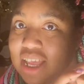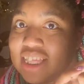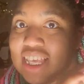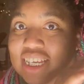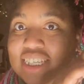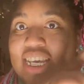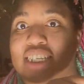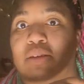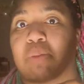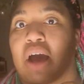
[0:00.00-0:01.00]
and this
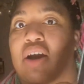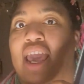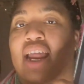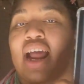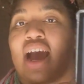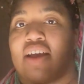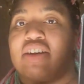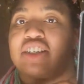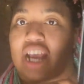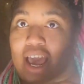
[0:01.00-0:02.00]
is about an
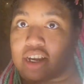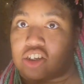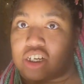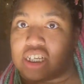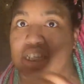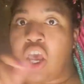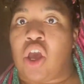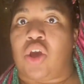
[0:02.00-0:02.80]
Irish actress